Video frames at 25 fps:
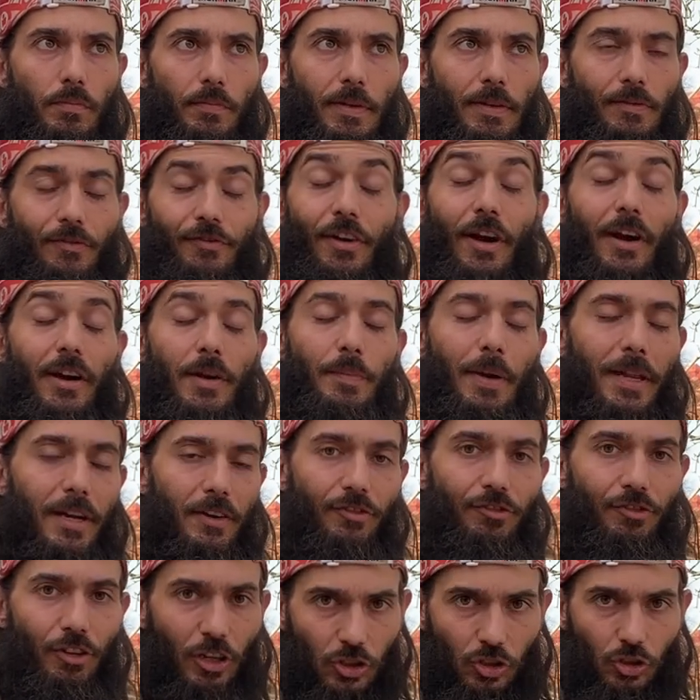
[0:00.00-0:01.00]
be very
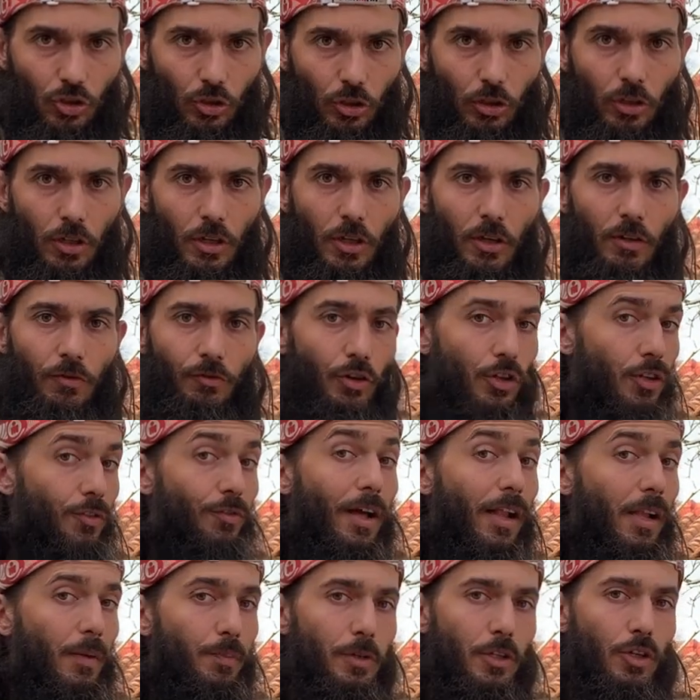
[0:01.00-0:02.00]
beneficial for
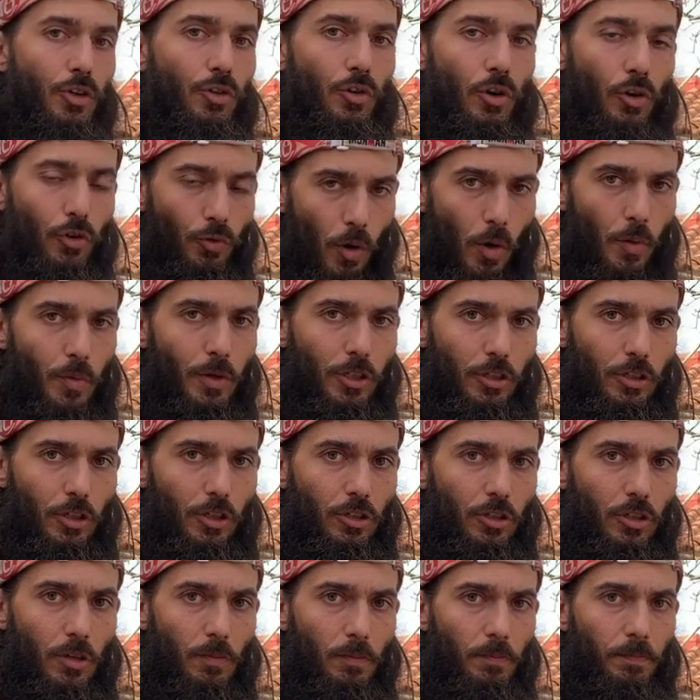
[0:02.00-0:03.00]
developing your aerobic
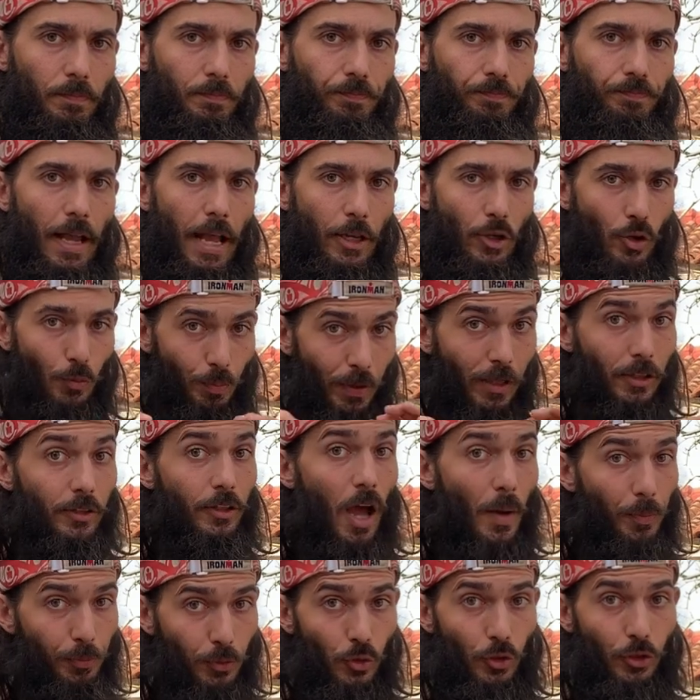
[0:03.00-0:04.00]
system. And you build
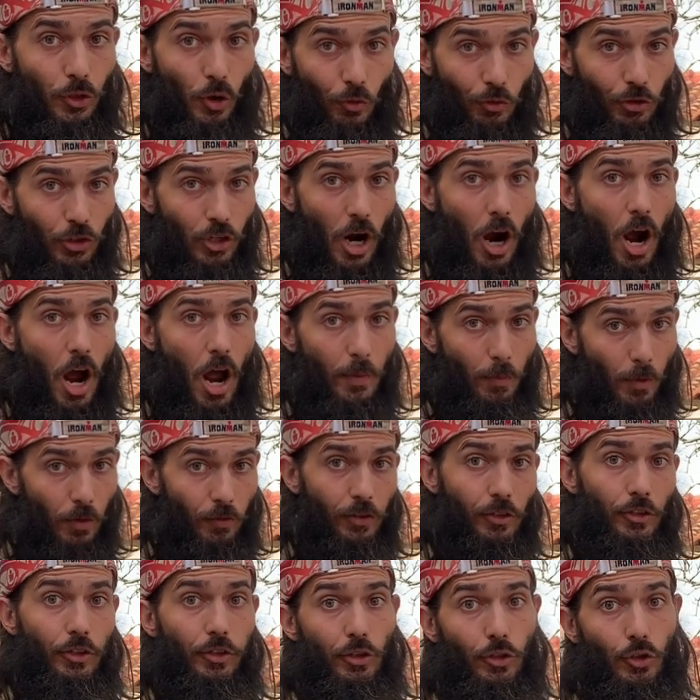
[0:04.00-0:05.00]
up to it over time,
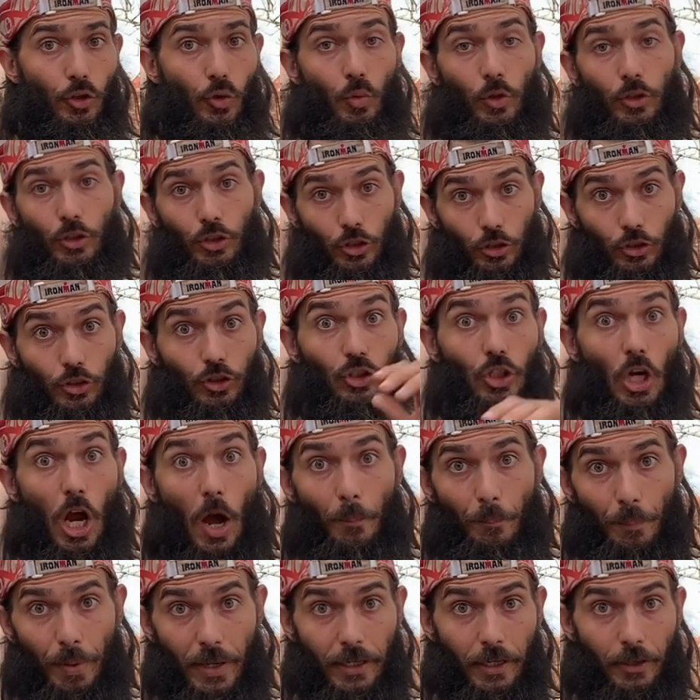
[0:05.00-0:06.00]
obviously. You don't want to just
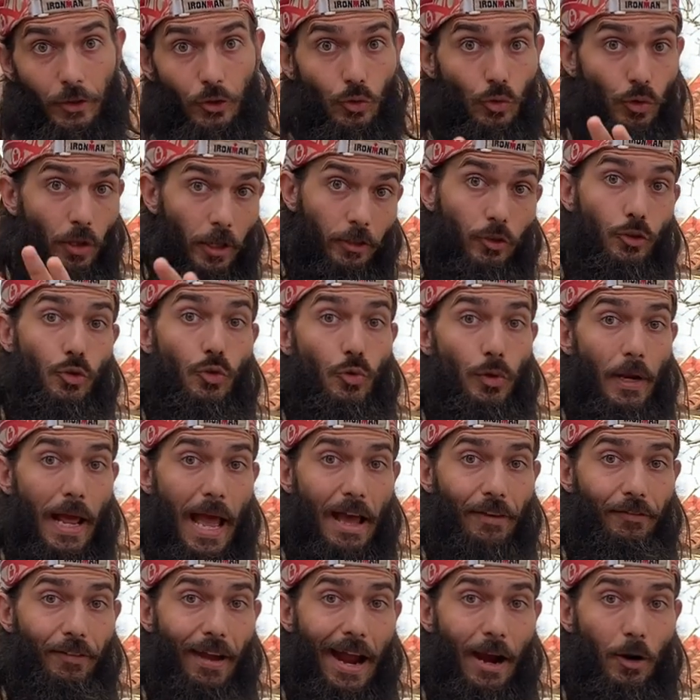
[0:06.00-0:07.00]
jump in and do like
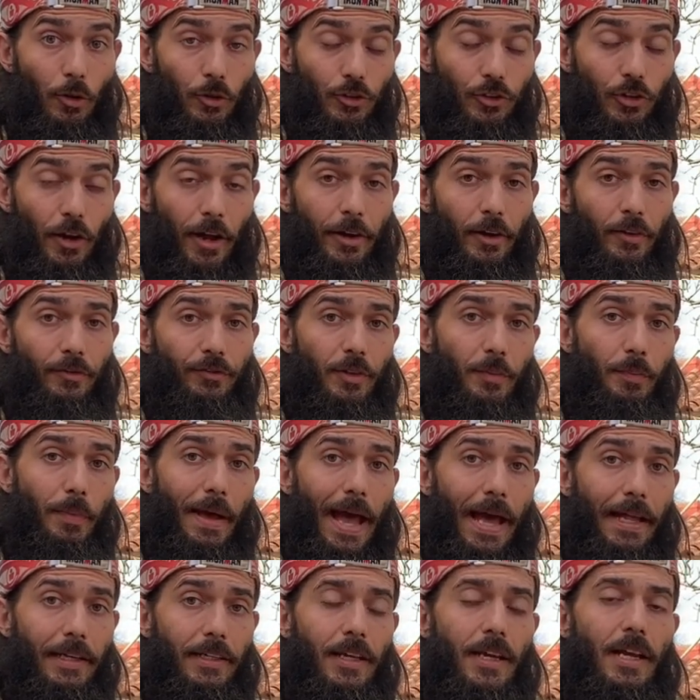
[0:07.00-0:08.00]
2.5 hours right off the
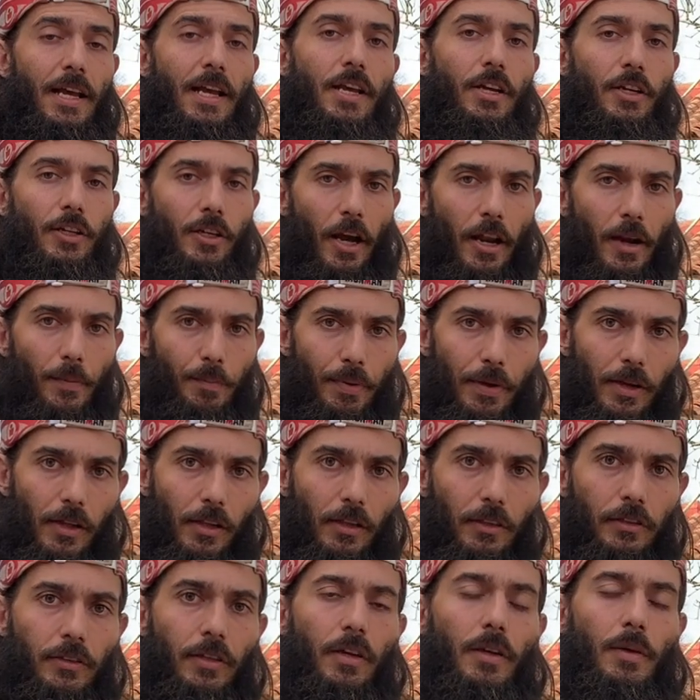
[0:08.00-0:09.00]
bat. Got to
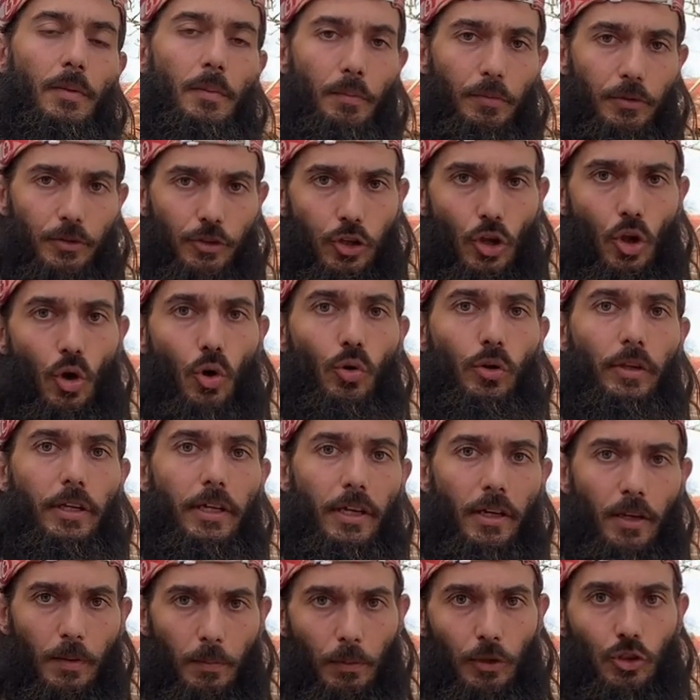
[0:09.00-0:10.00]
build
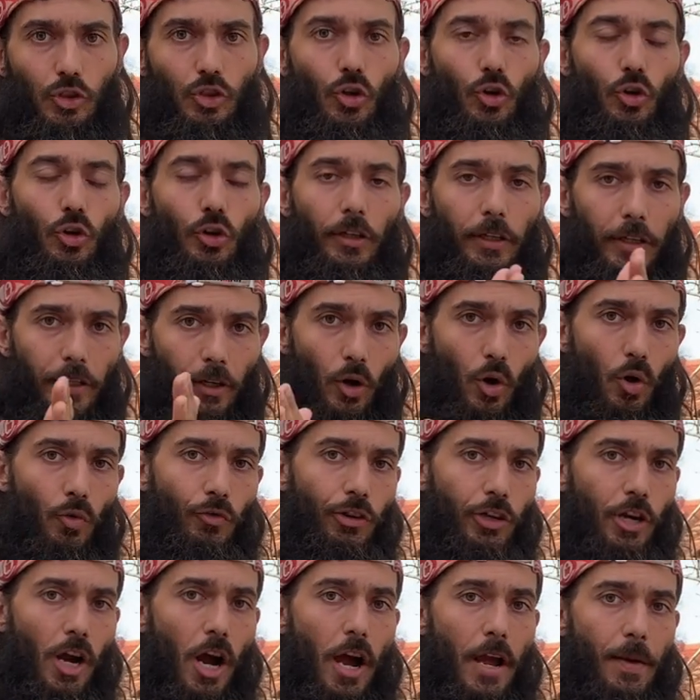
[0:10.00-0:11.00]
slowly but surely
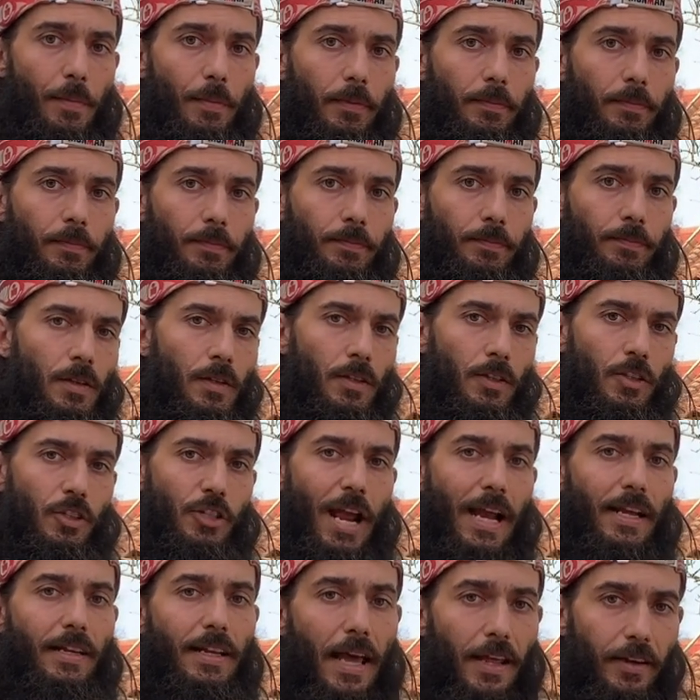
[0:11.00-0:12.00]
over time.
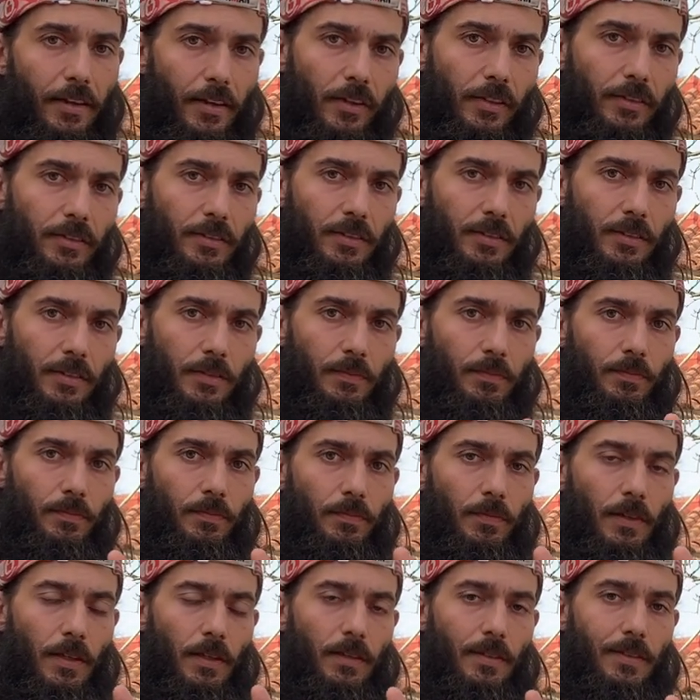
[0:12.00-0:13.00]
Jack Daniels
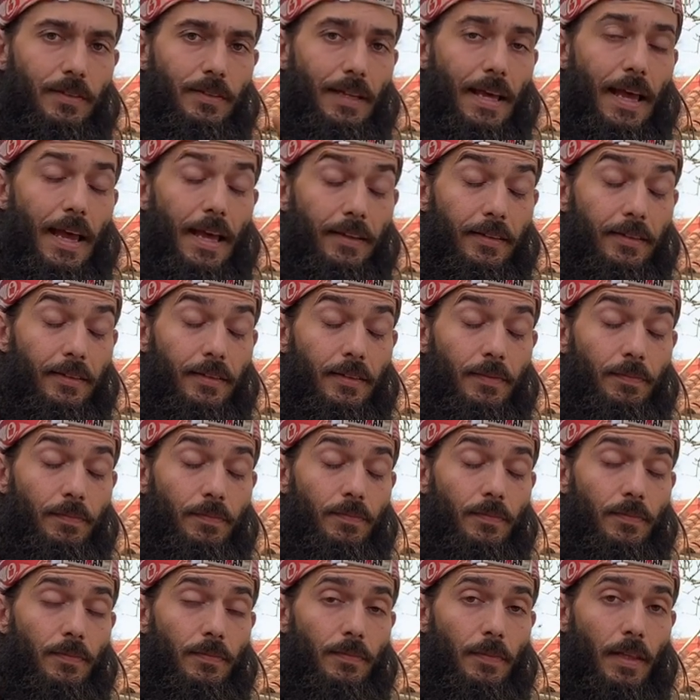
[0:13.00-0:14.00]
says,
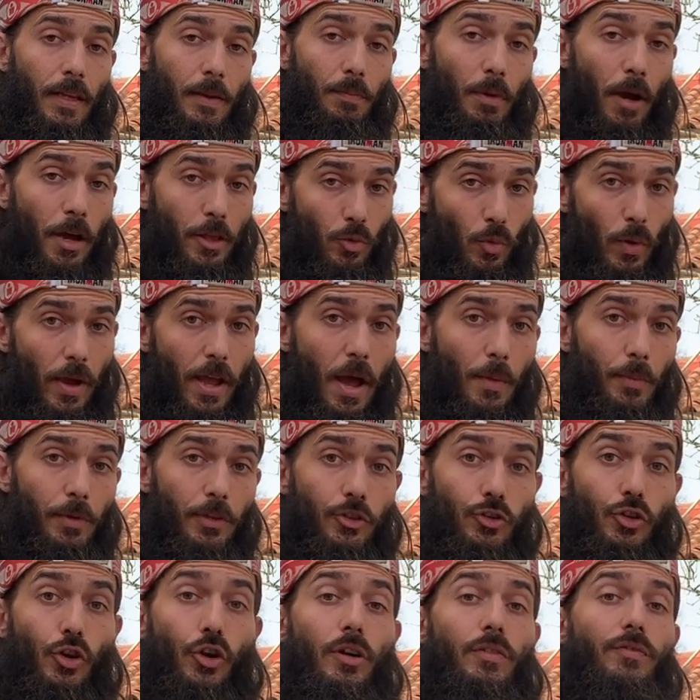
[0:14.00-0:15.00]
and by the way, I'm a
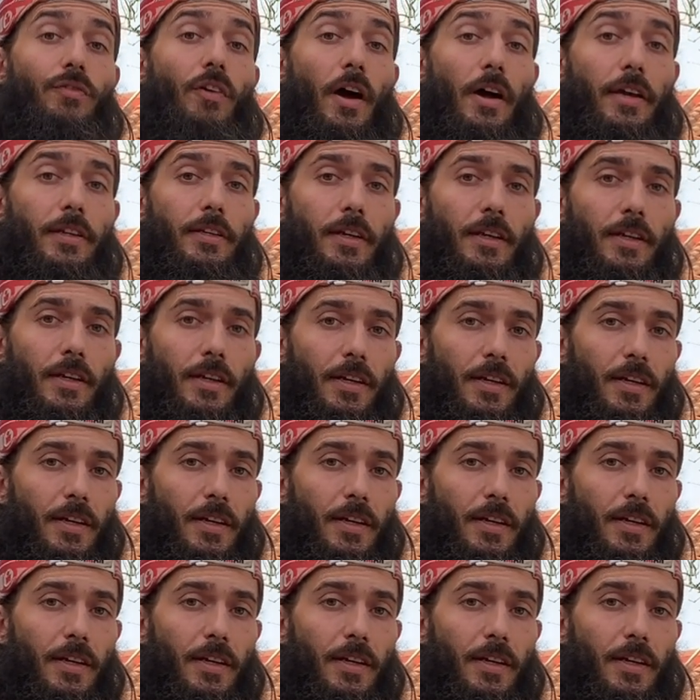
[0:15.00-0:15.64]
certified